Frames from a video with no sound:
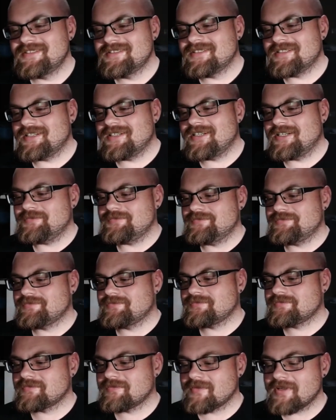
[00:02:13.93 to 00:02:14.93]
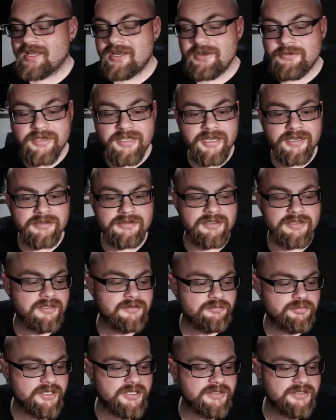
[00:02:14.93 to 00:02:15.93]
Um. Anyway, yeah.
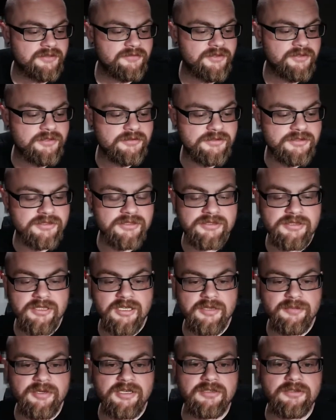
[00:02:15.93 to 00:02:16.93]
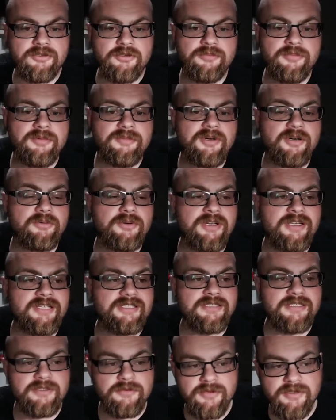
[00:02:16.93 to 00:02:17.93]
Breakdown video. Just gonna talk about a little bit about what I
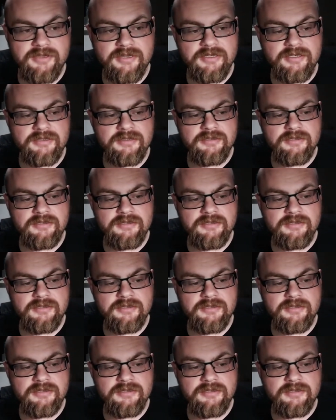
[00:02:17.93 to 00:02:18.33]
did with it.